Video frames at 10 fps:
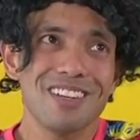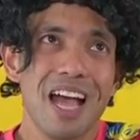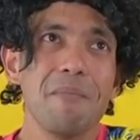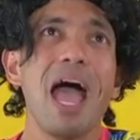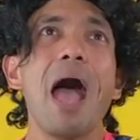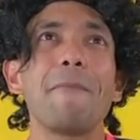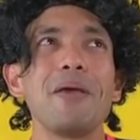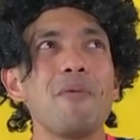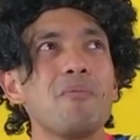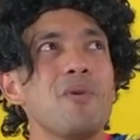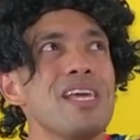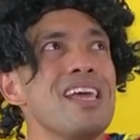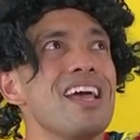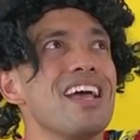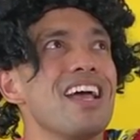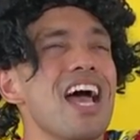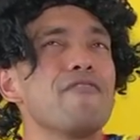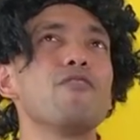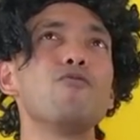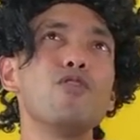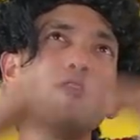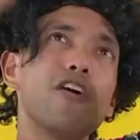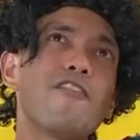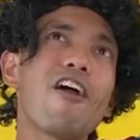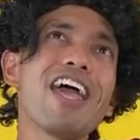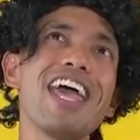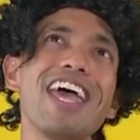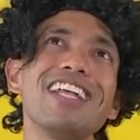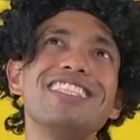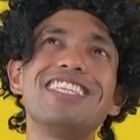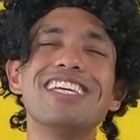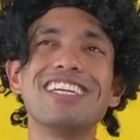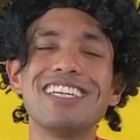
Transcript: I'm happy when we have a roof over our heads.